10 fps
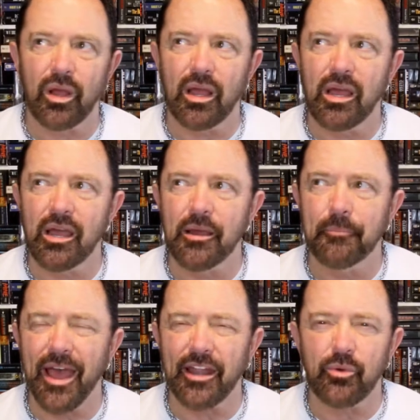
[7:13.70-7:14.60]

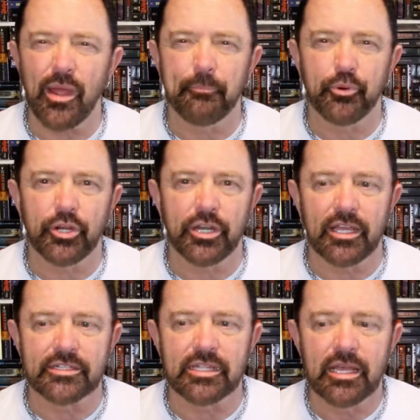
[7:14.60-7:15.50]
how do I put
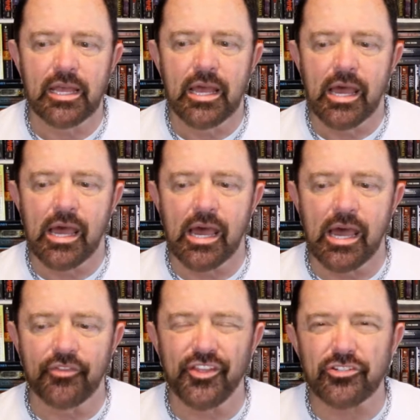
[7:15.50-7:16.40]
it?
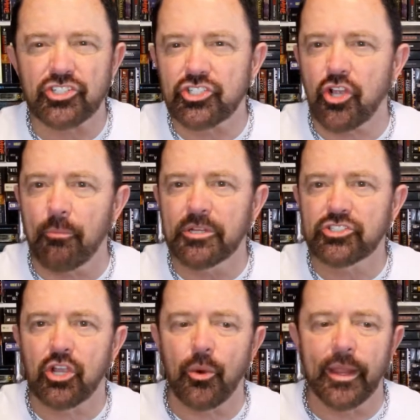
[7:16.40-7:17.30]
There's so
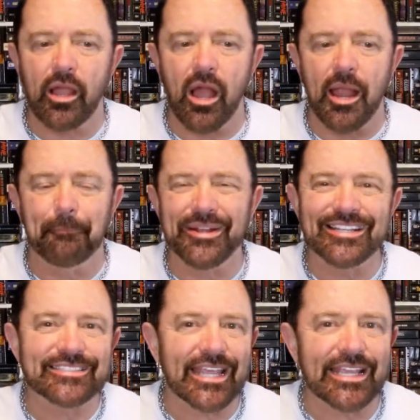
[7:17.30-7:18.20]
much going on, but
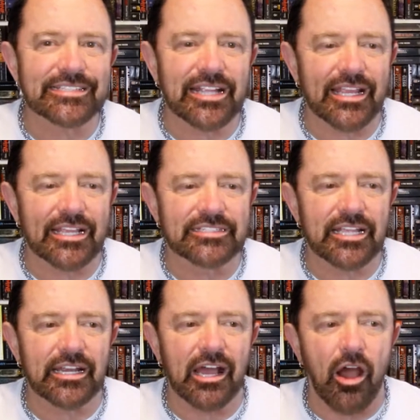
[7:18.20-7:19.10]
it takes, like I
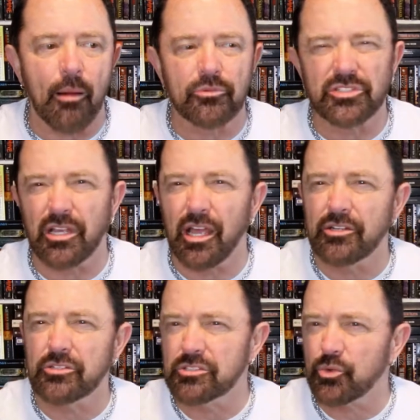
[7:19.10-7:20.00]
said, almost
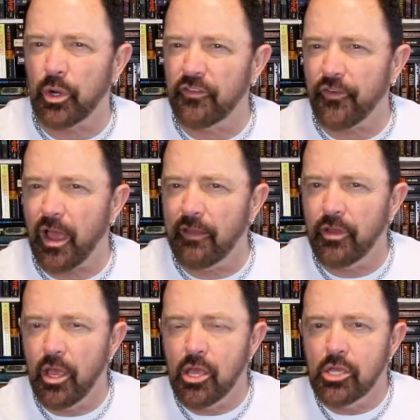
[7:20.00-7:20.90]
125
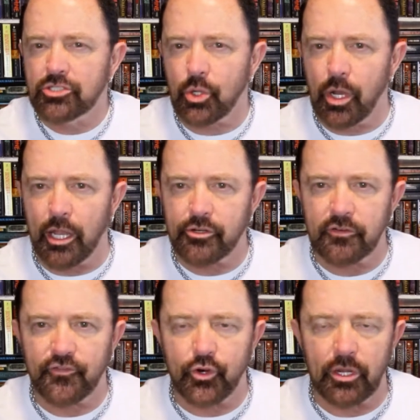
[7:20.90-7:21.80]
to
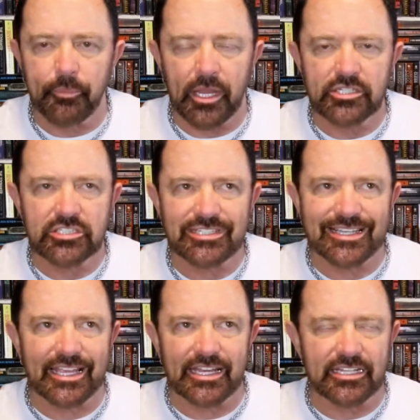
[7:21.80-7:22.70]
140 pages to
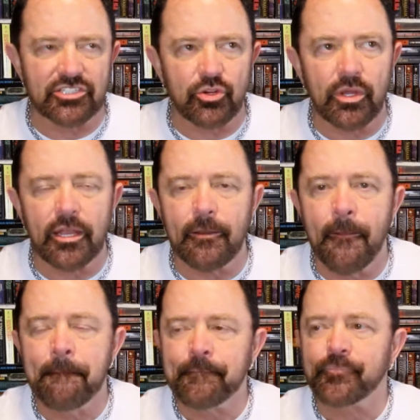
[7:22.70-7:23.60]
get into it.
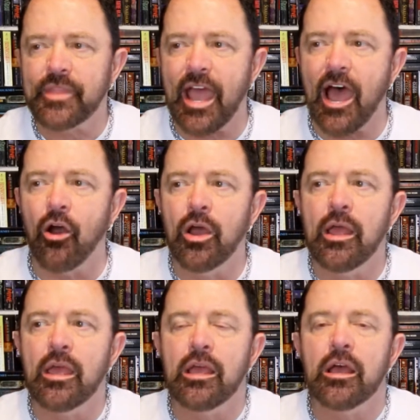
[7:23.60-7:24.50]
Now,
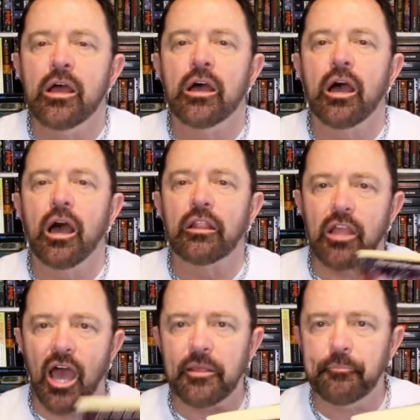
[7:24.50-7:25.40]
a
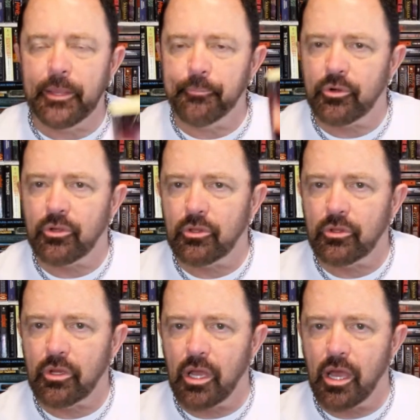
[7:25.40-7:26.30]
lot of people